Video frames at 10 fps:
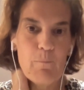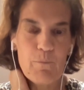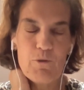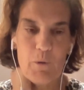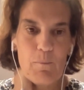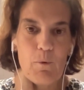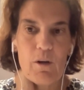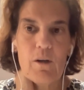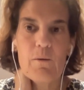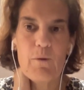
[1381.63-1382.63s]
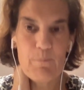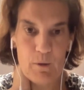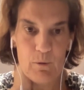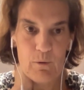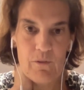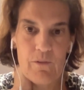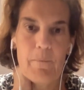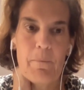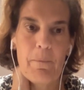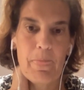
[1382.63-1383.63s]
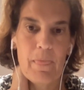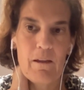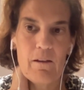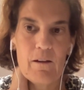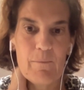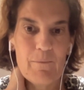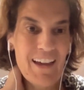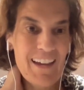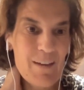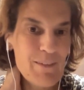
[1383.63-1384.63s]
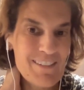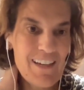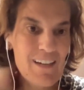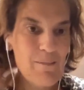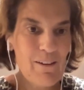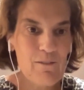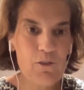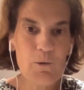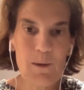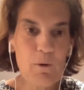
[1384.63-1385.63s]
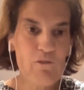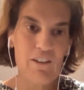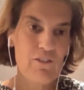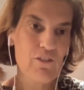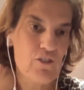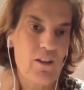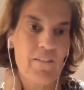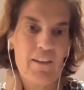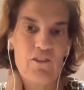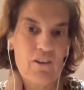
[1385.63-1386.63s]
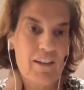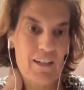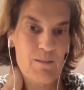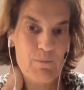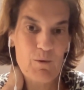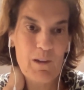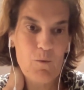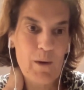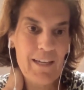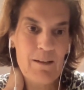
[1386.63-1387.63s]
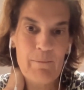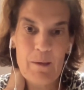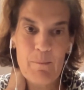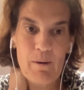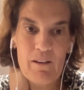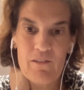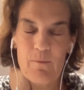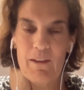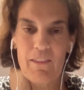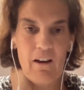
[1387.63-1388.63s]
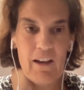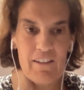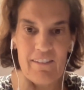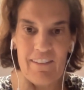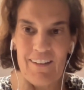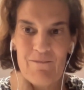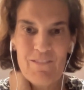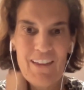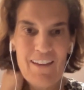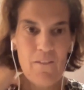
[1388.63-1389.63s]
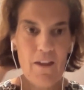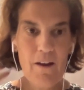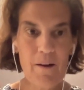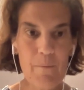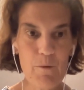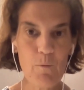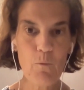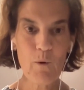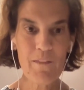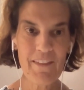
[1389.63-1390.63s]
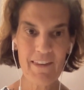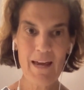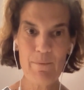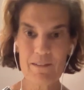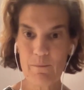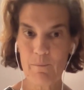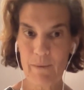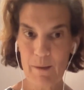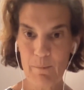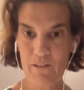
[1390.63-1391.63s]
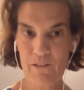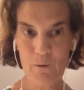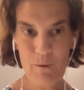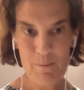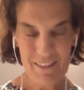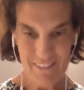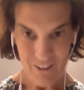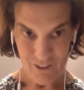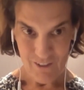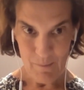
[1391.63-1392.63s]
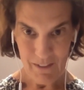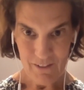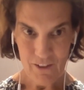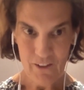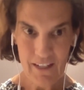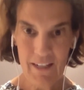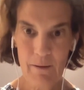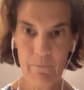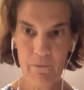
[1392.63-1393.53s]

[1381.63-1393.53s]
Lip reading: doing more with bones. I am excited about doing more research on the interconnection between weight and menopause. I mean, honestly, one thing that happens in menopause is that their stomachs start getting